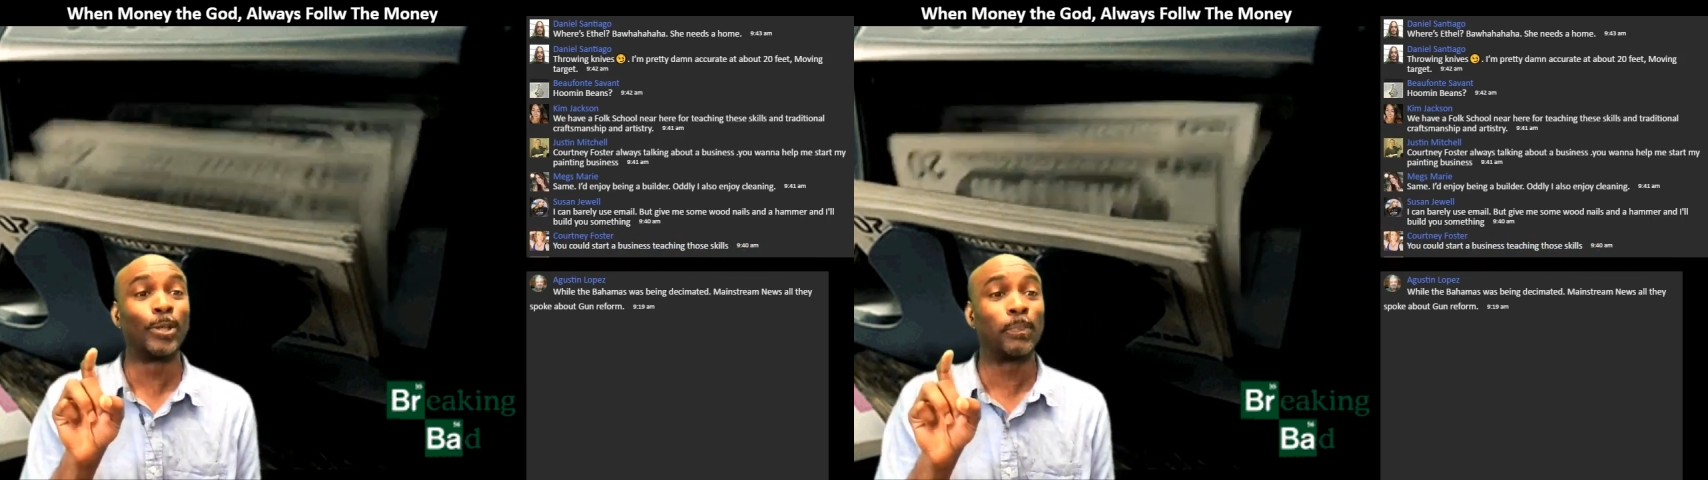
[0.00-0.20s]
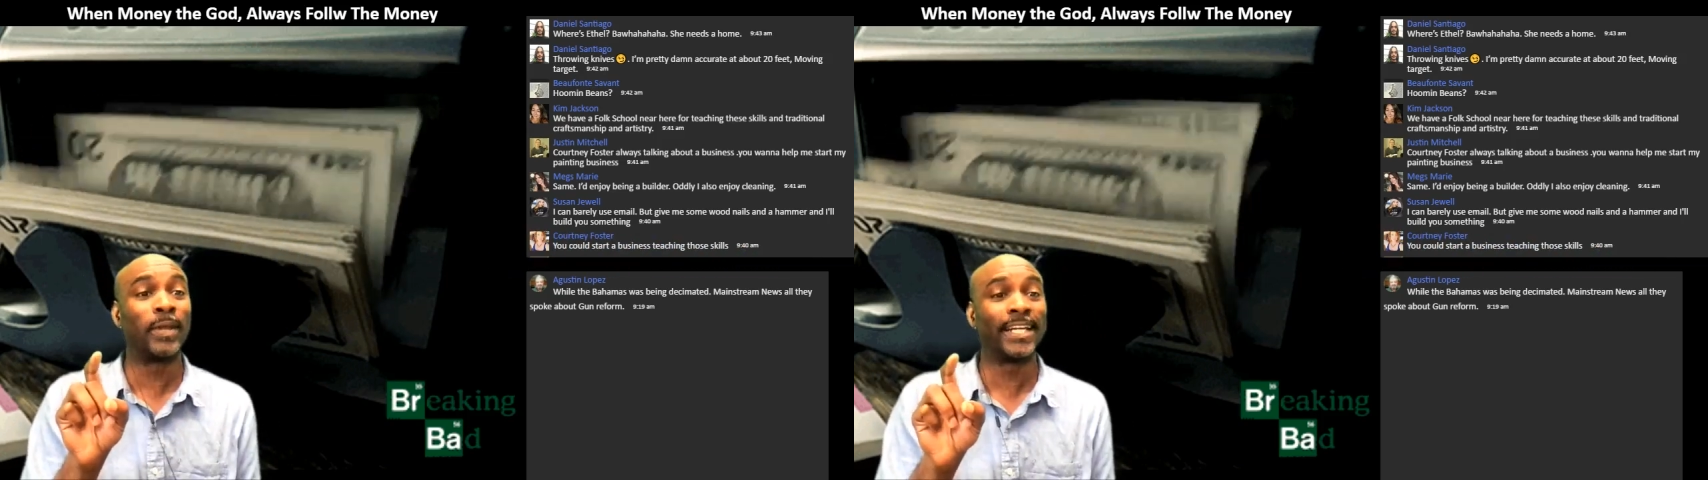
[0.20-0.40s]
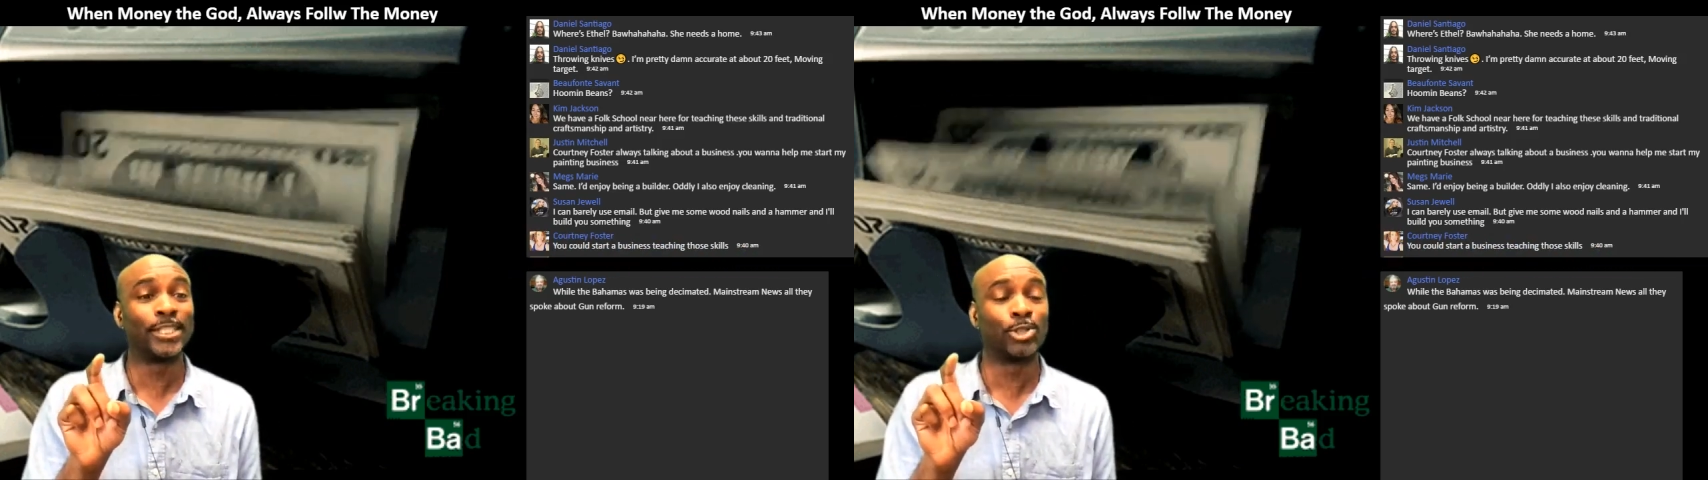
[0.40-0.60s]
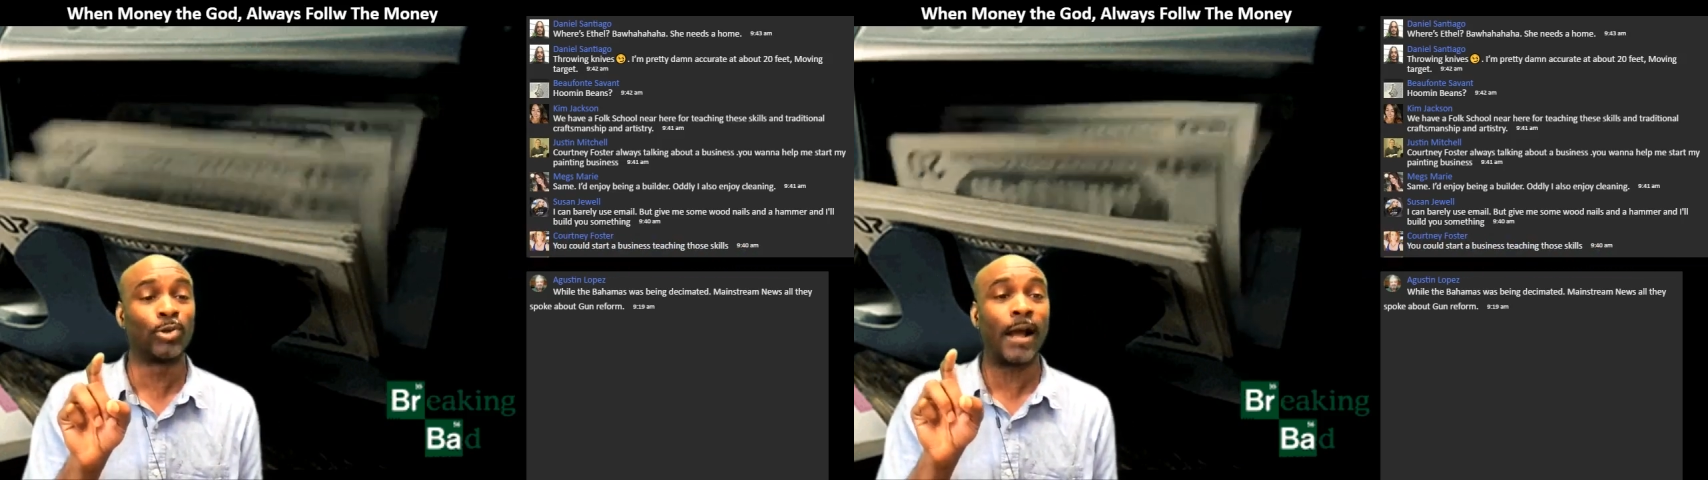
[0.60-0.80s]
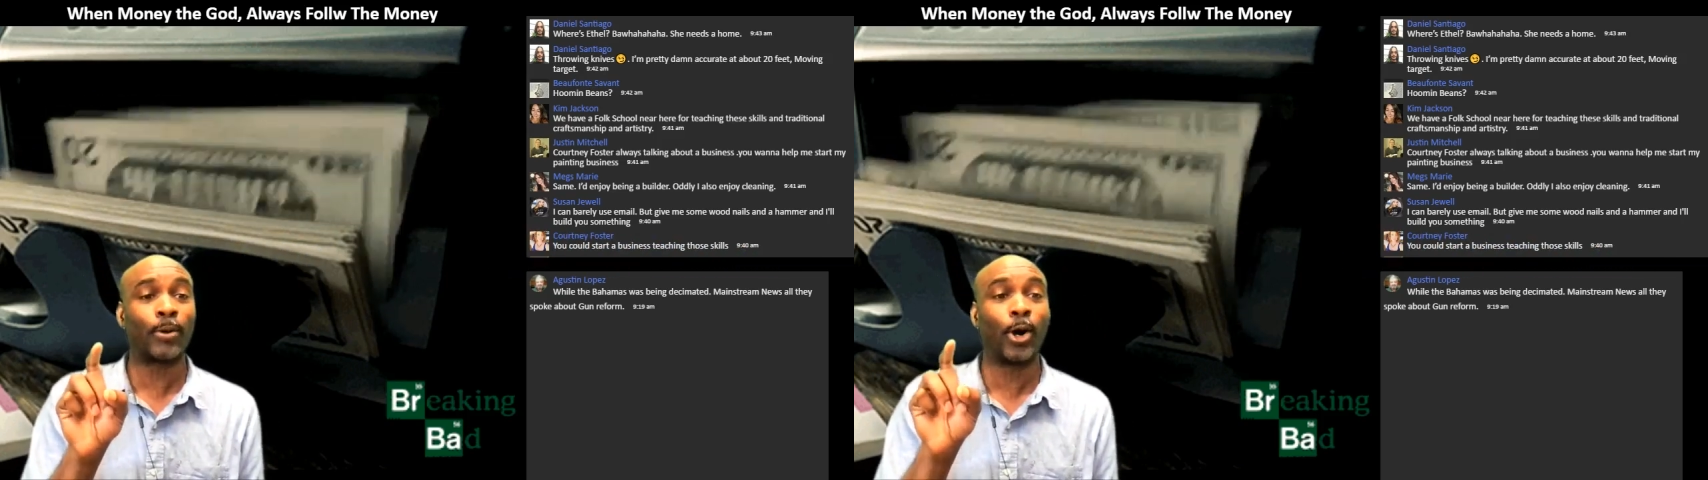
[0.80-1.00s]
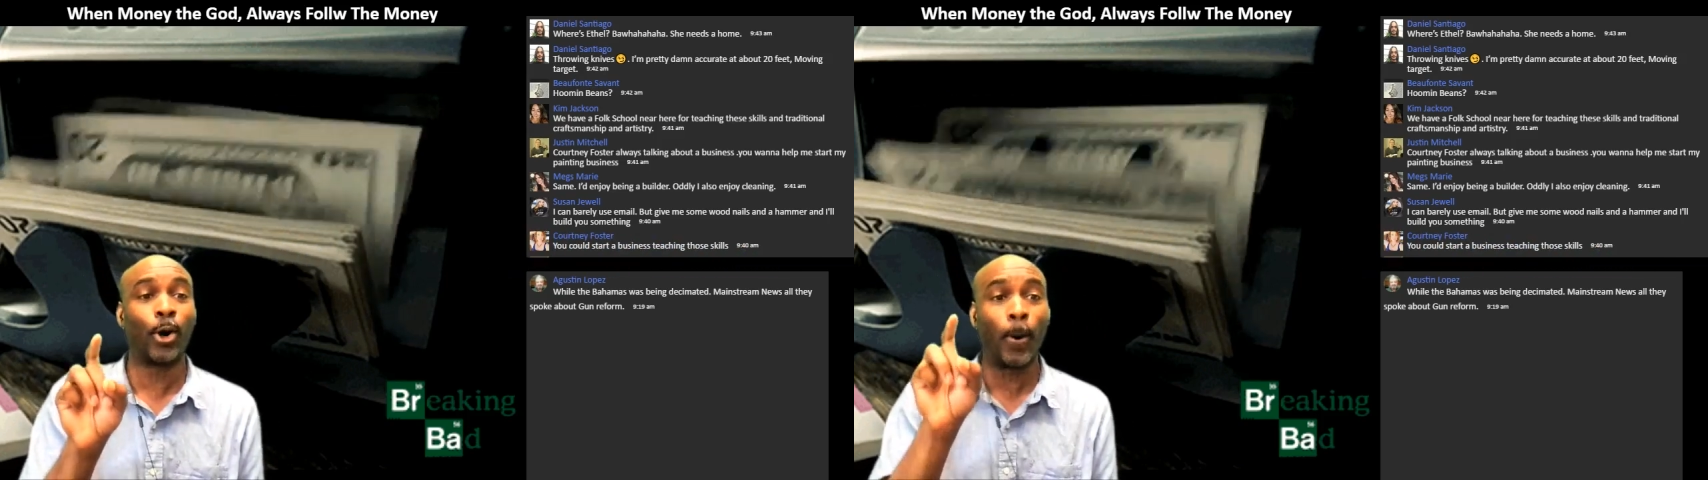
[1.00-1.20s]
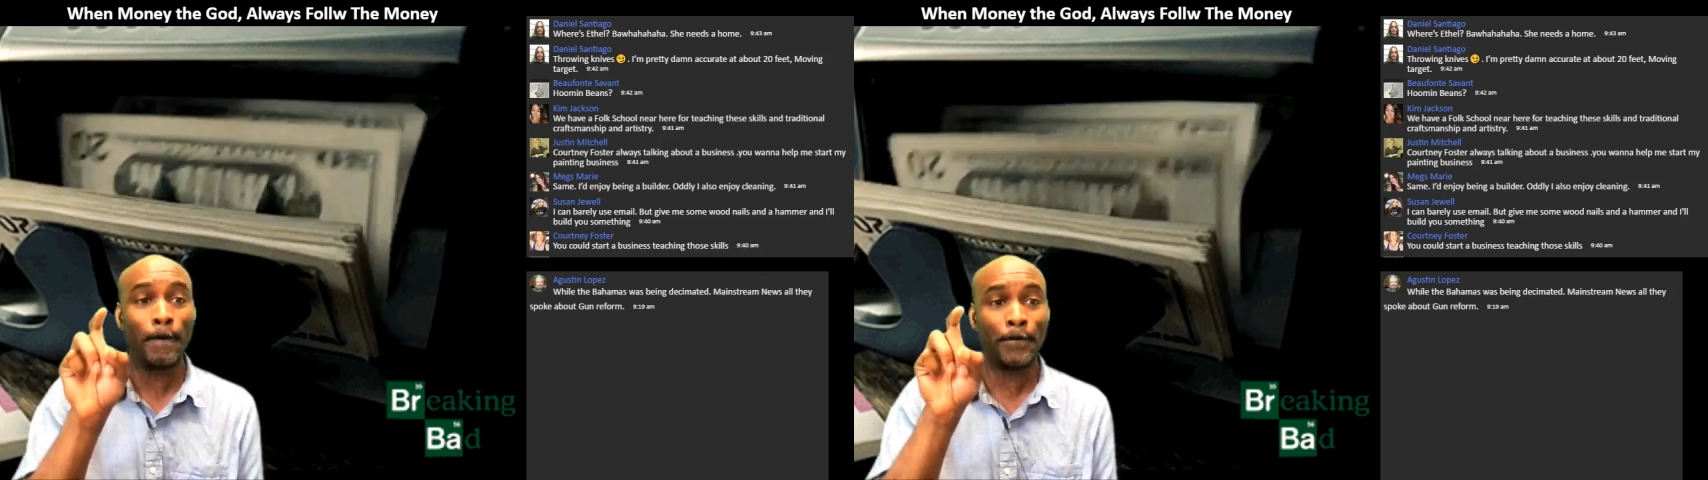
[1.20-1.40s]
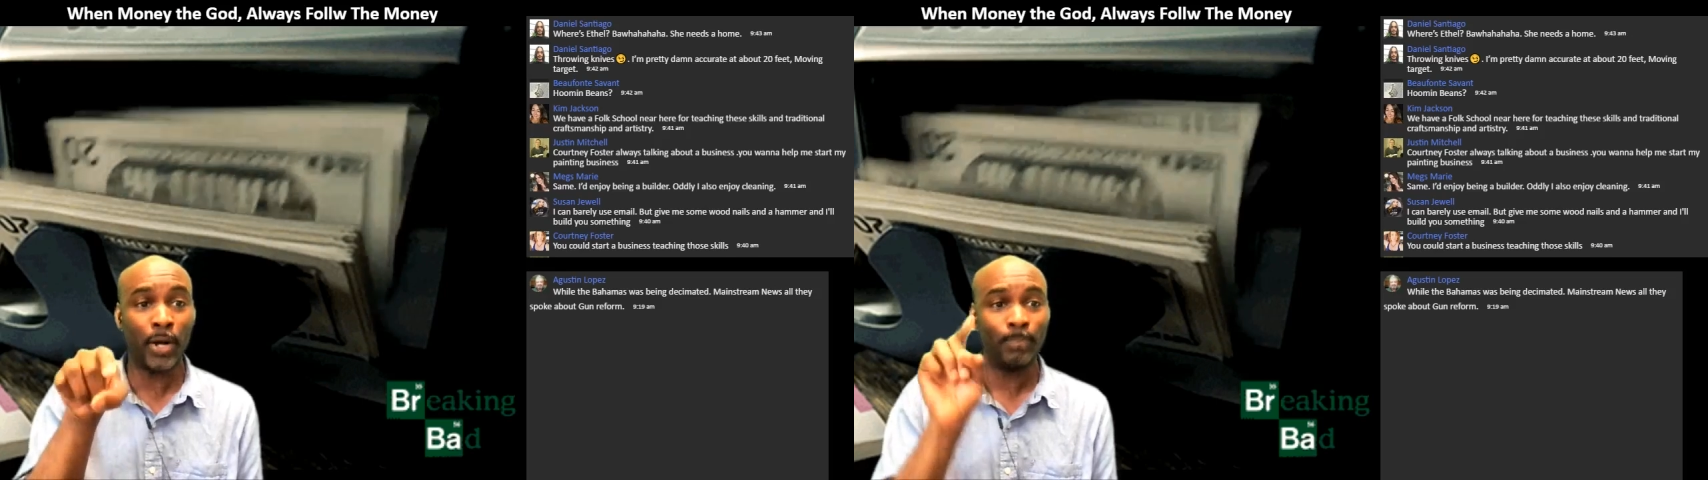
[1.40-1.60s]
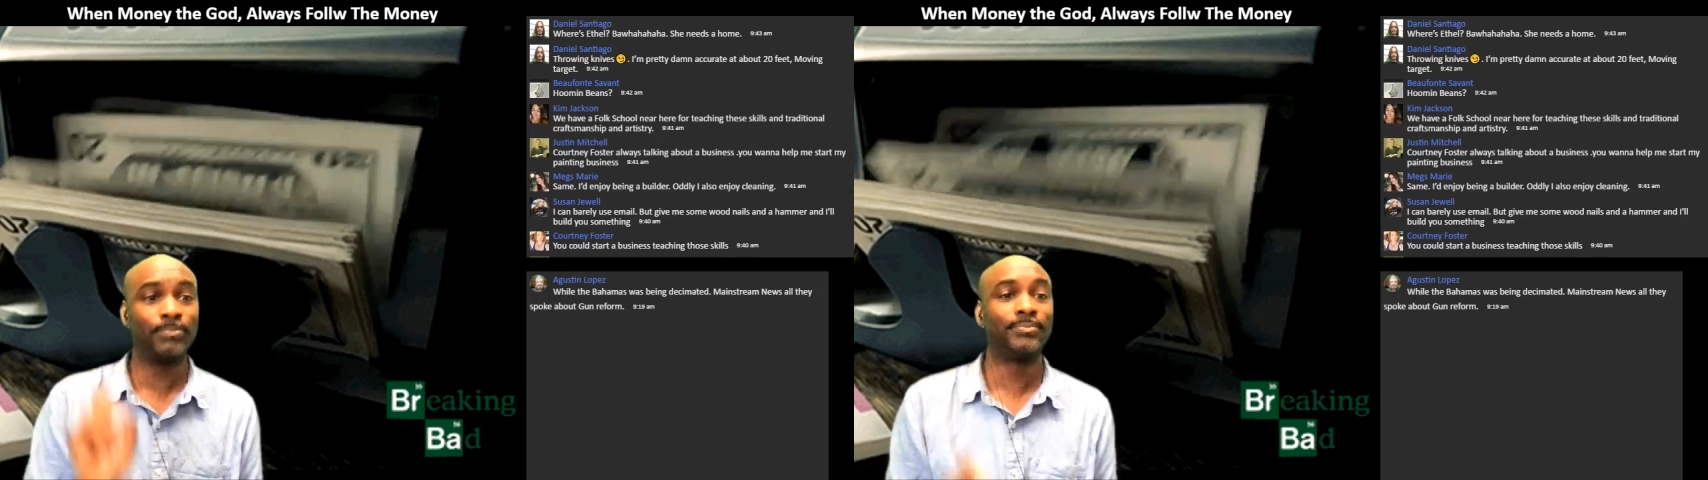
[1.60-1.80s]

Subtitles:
planet drop cold, boop.